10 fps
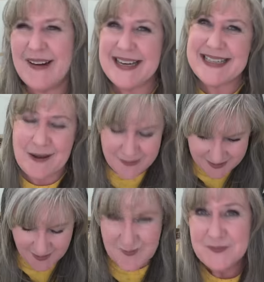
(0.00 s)
right down we
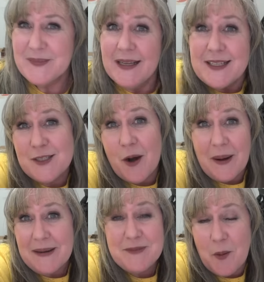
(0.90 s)
go
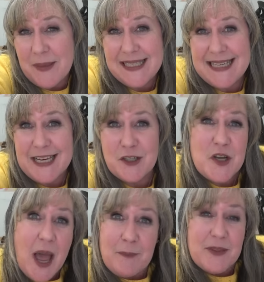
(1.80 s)
sorry don't mean to take your
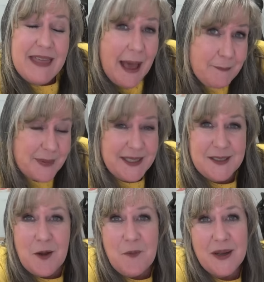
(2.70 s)
time with that but you
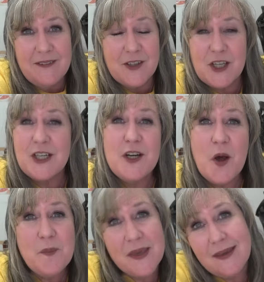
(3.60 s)
know what if you're gonna
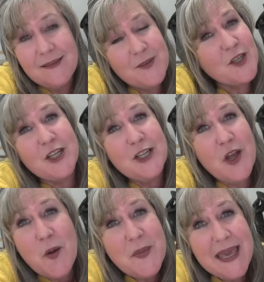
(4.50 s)
know me you're gonna
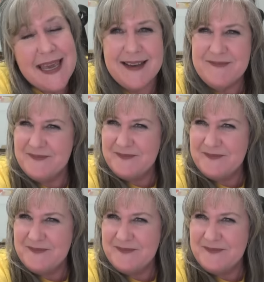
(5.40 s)
know me